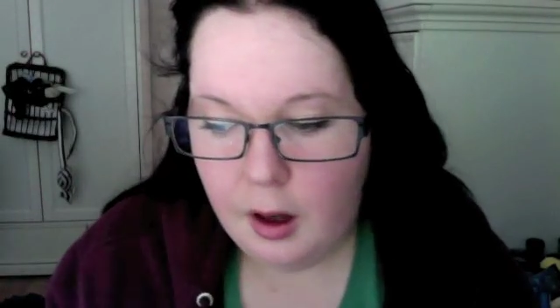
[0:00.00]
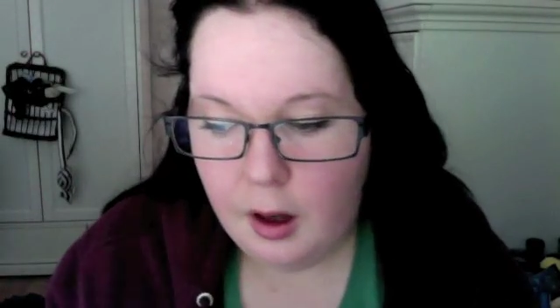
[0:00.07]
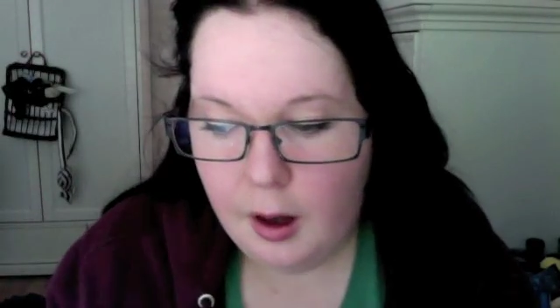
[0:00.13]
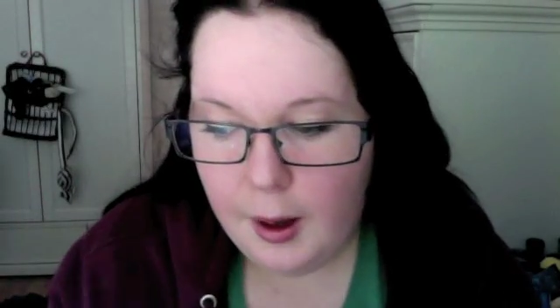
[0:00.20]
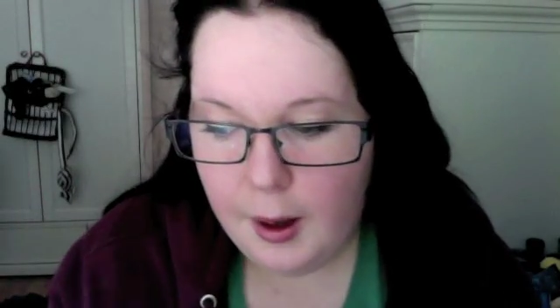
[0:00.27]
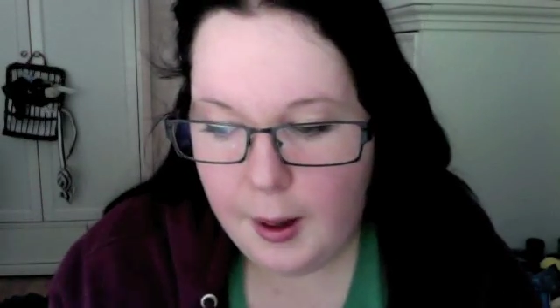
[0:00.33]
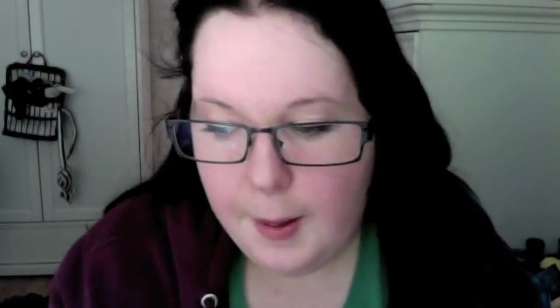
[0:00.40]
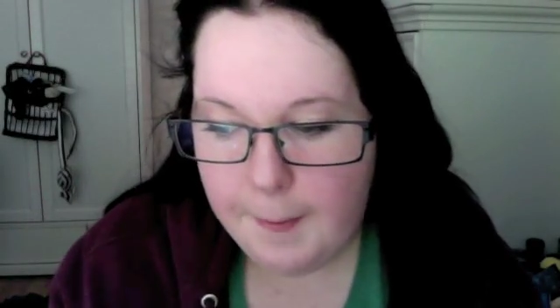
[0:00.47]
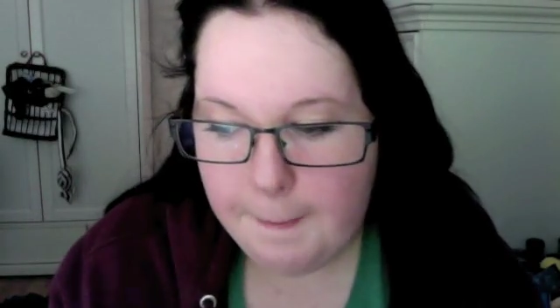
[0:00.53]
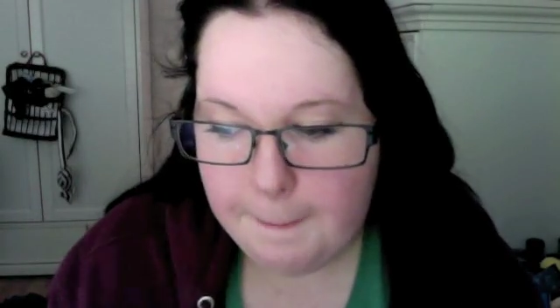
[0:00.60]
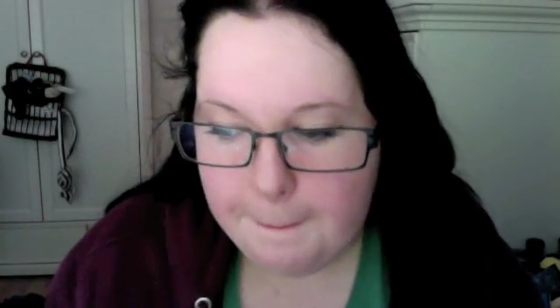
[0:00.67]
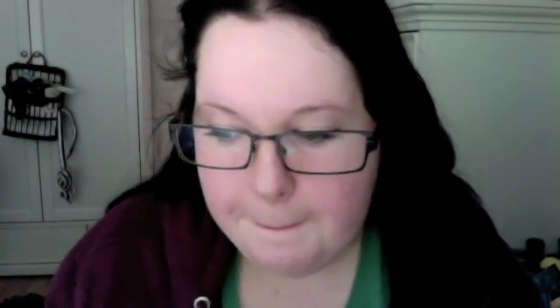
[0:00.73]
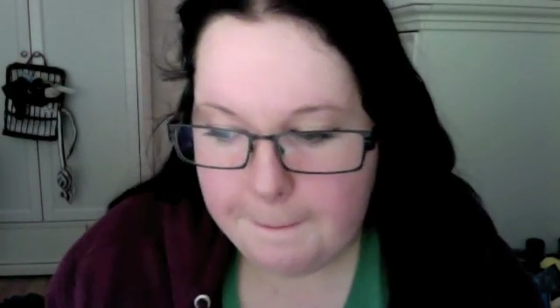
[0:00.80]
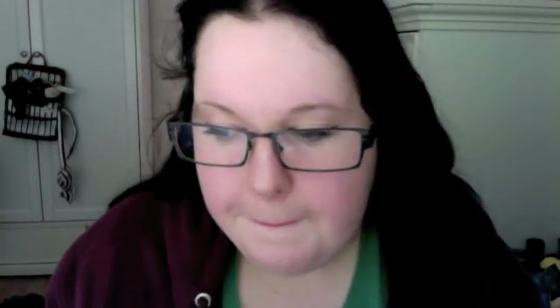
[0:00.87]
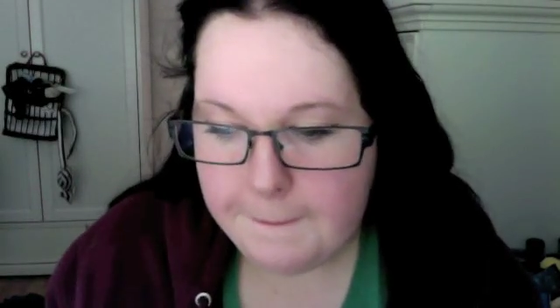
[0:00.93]
And
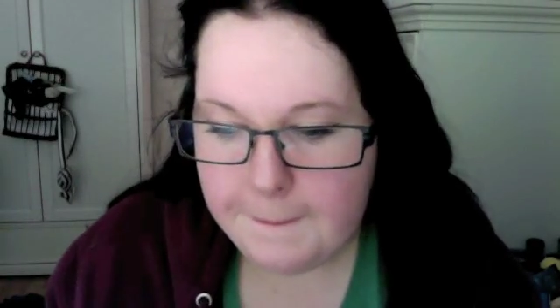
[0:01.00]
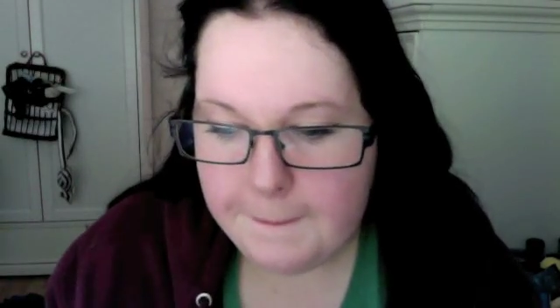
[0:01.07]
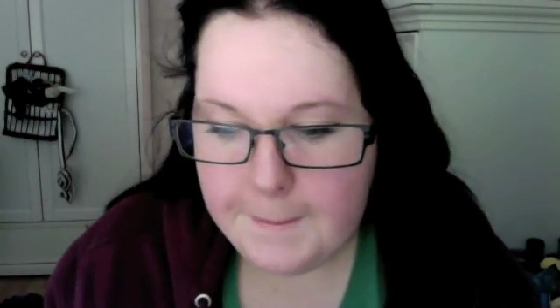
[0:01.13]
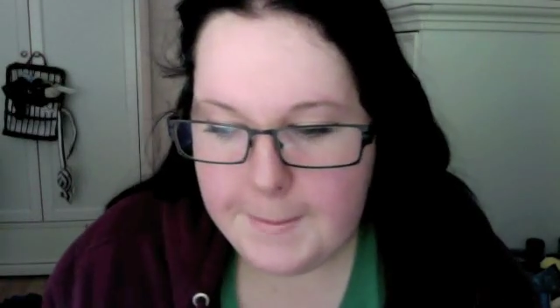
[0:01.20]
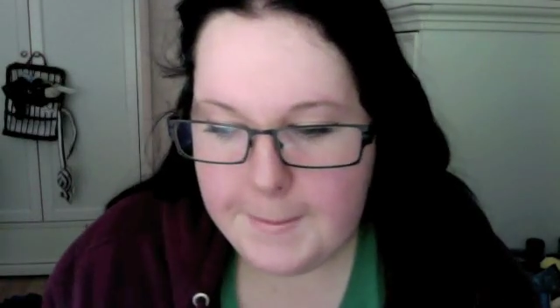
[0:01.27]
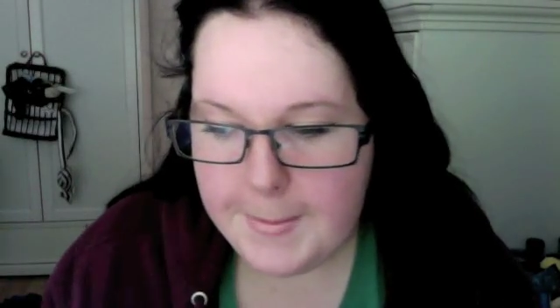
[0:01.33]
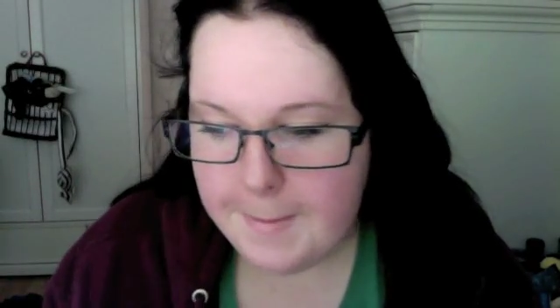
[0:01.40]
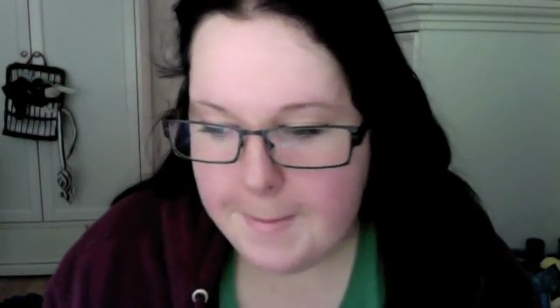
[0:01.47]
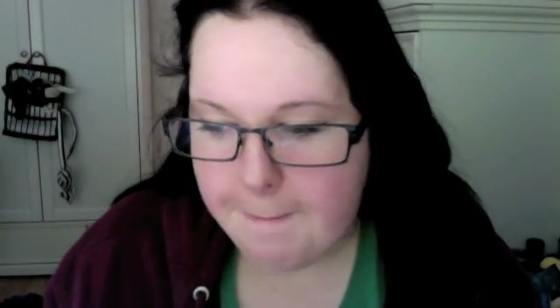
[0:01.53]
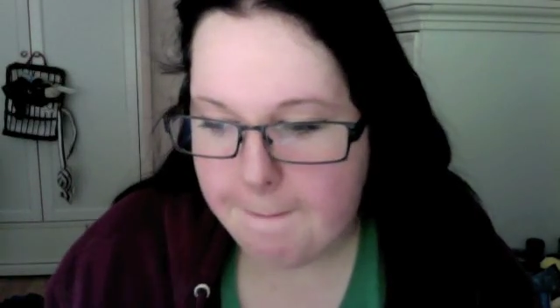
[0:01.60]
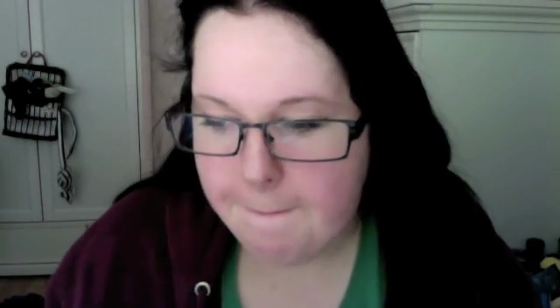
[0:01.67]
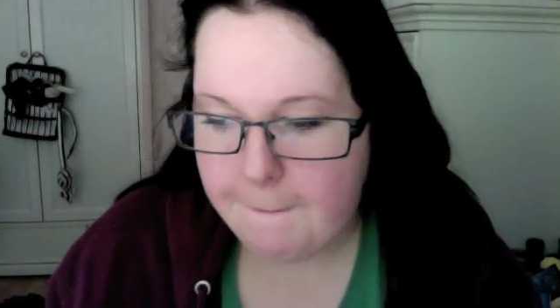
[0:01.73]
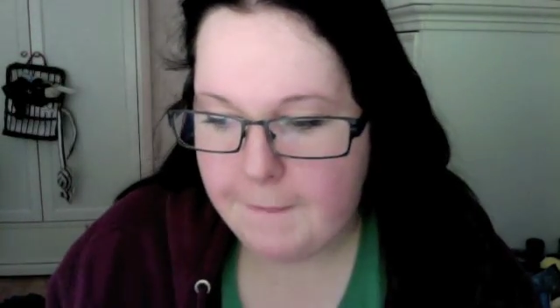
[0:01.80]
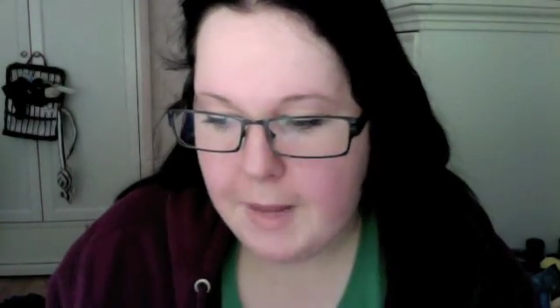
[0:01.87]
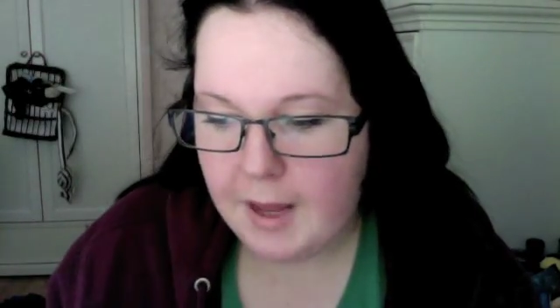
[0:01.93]

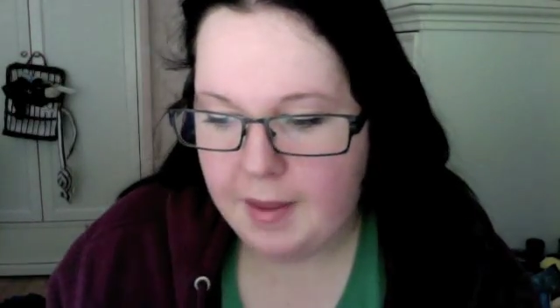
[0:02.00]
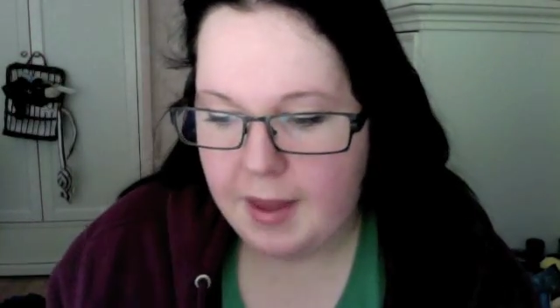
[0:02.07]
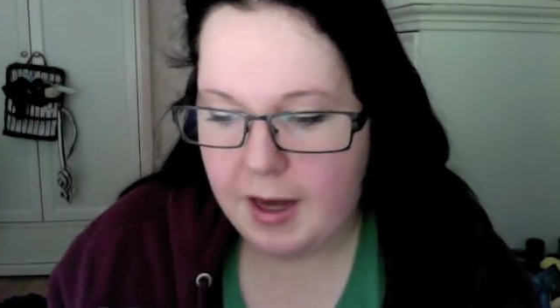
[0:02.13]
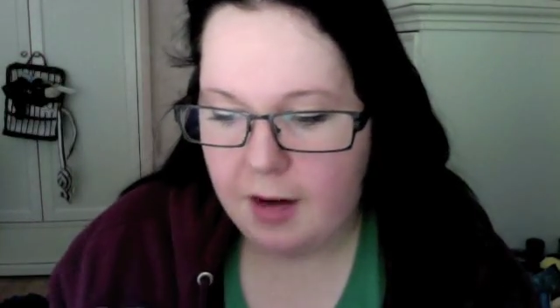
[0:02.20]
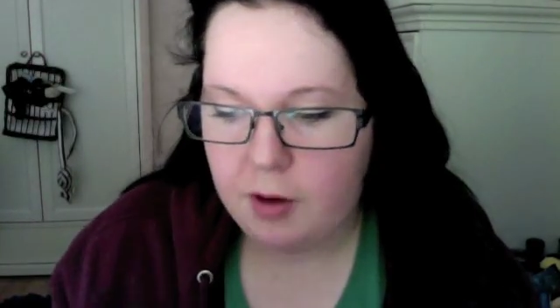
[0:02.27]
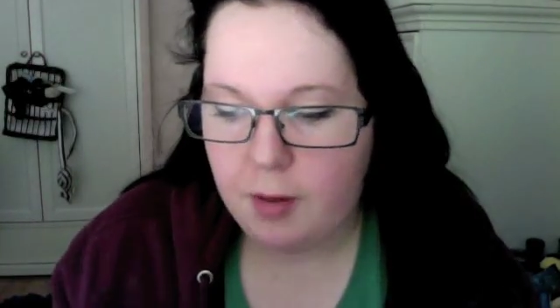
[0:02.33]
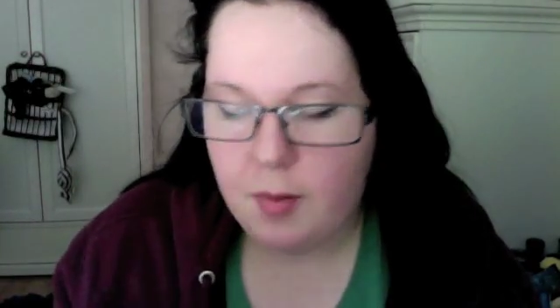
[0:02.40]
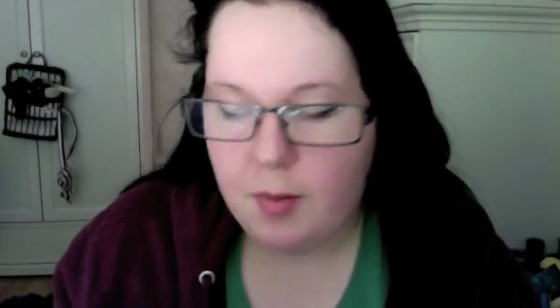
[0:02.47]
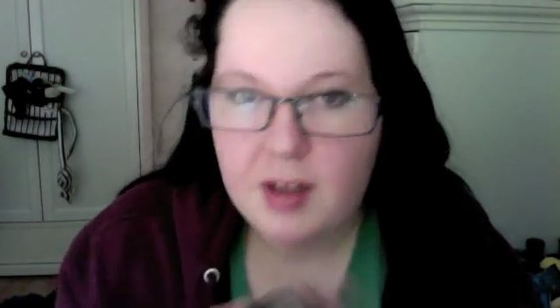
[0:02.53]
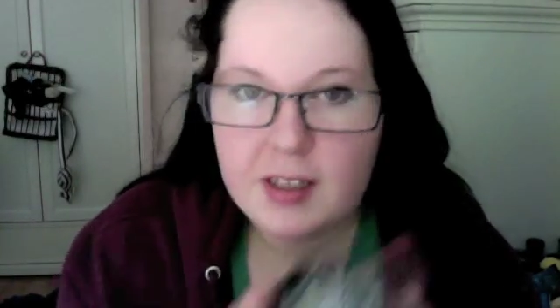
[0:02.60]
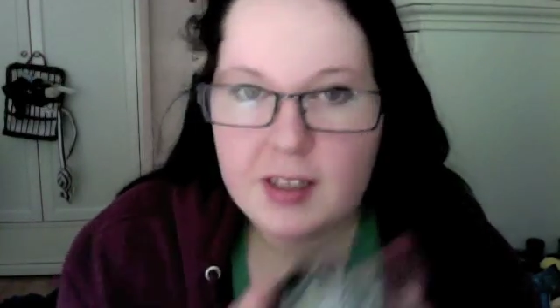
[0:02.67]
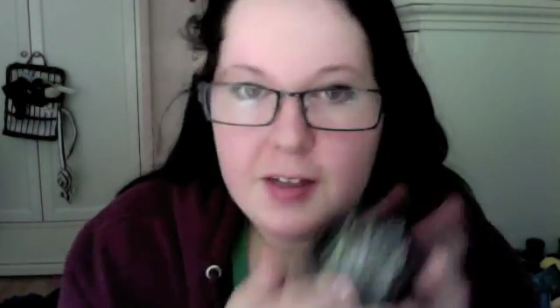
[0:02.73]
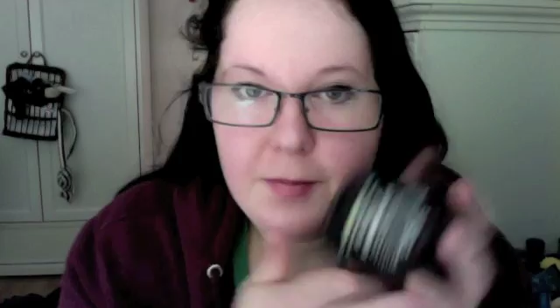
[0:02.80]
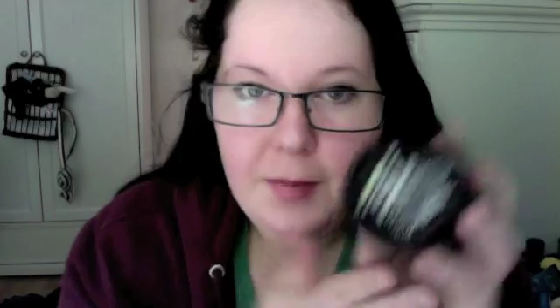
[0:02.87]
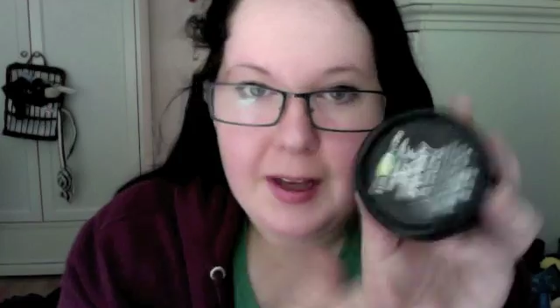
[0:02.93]
then I've got
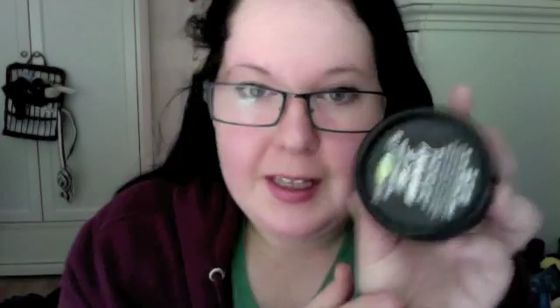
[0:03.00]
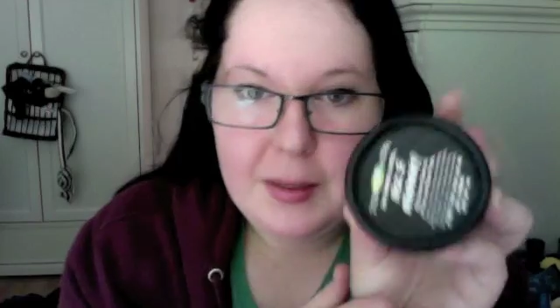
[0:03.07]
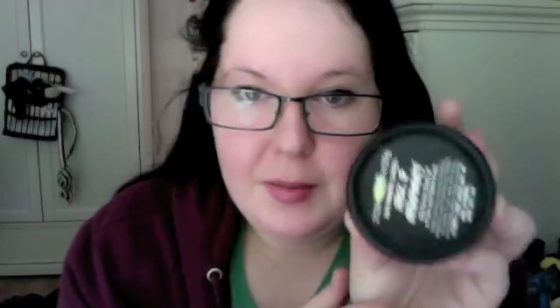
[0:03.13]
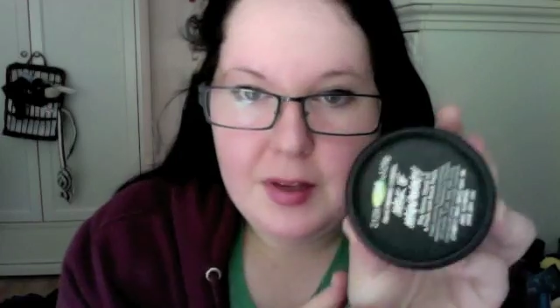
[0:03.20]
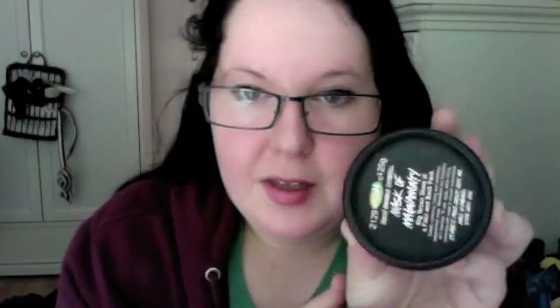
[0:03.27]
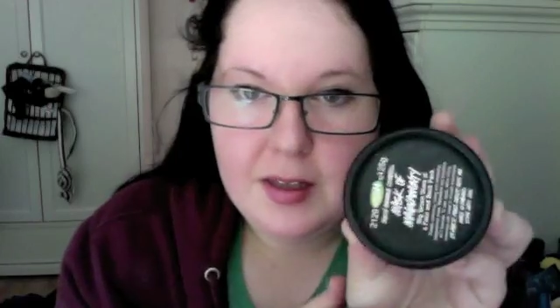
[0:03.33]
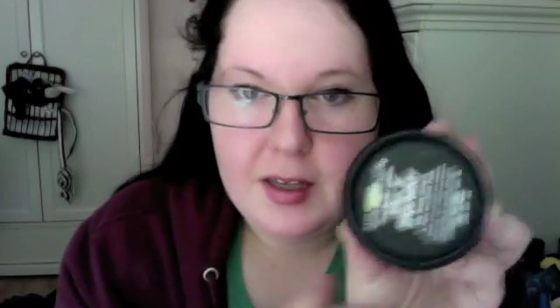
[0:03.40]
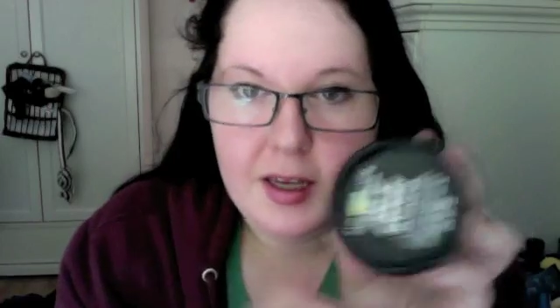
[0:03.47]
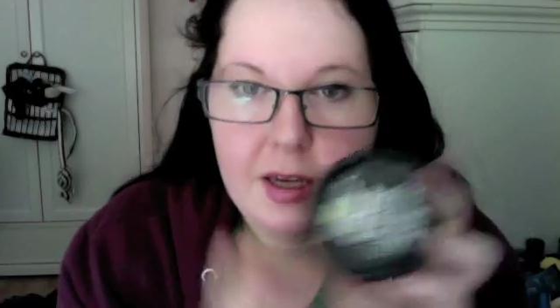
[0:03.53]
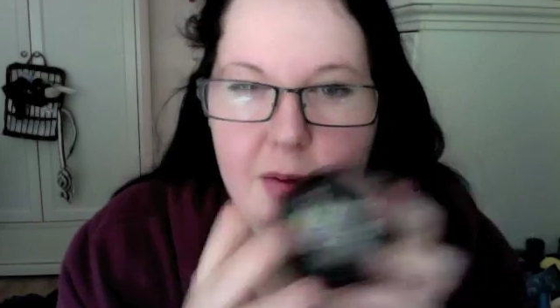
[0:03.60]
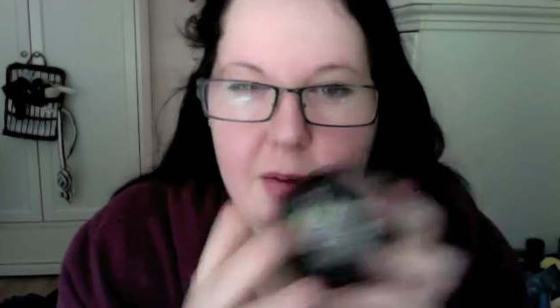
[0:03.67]
Mask of Magnaminty,